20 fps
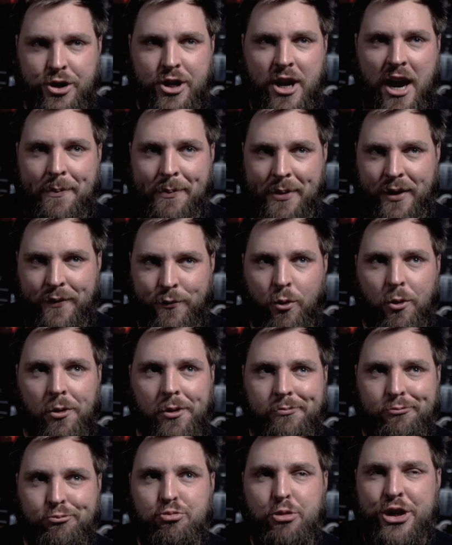you're shopping
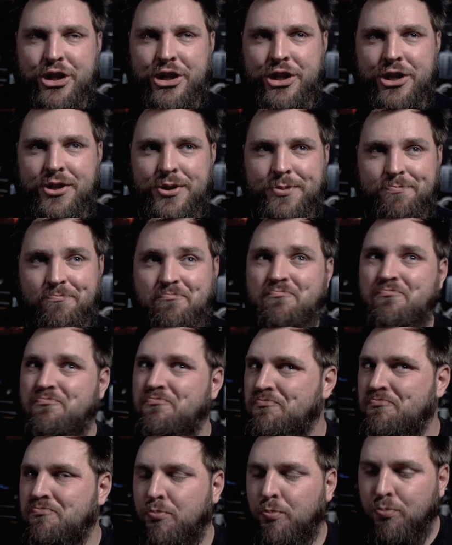for, which is
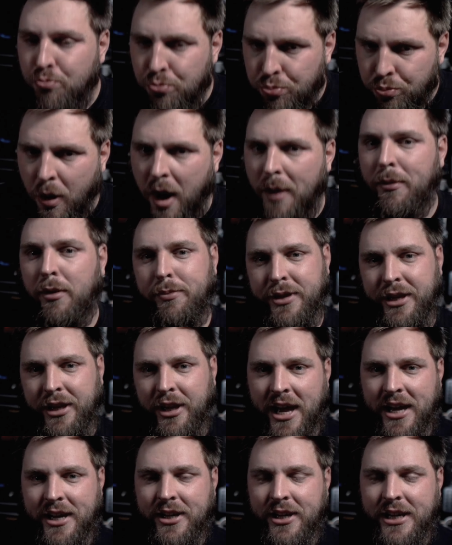probably
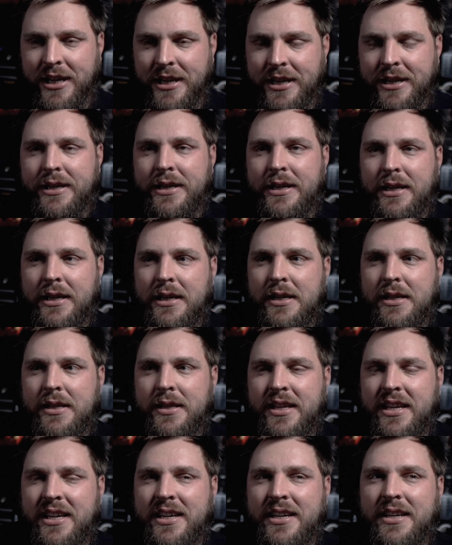likely,
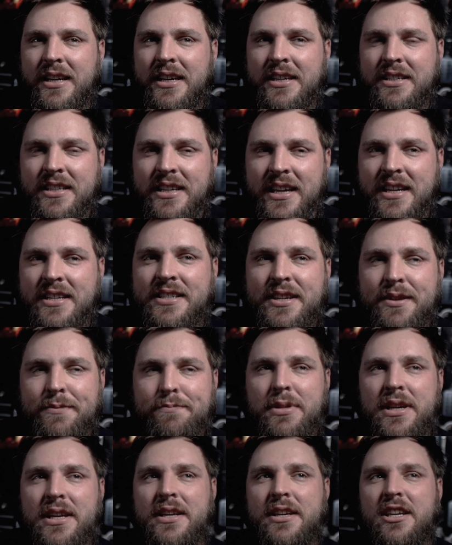then a
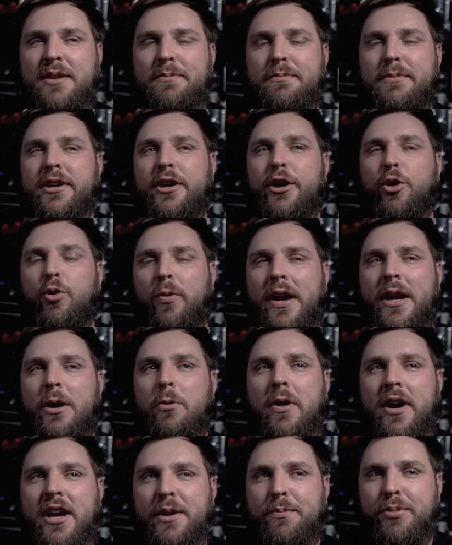DSMB can be a
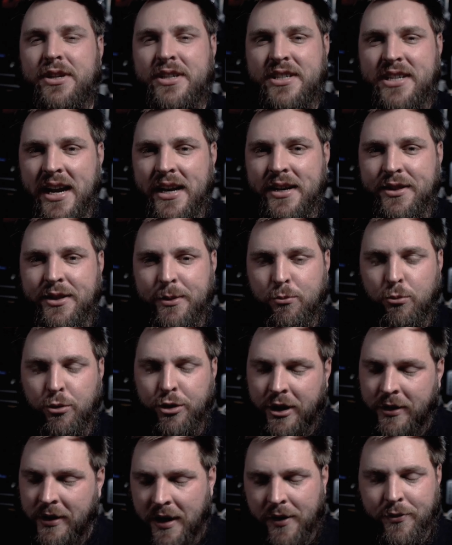great way to protect them
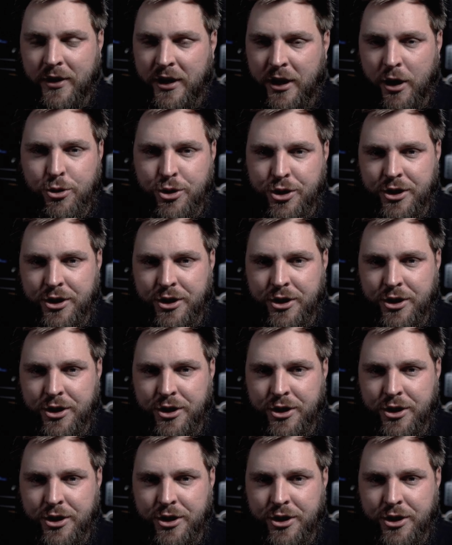when they're out in the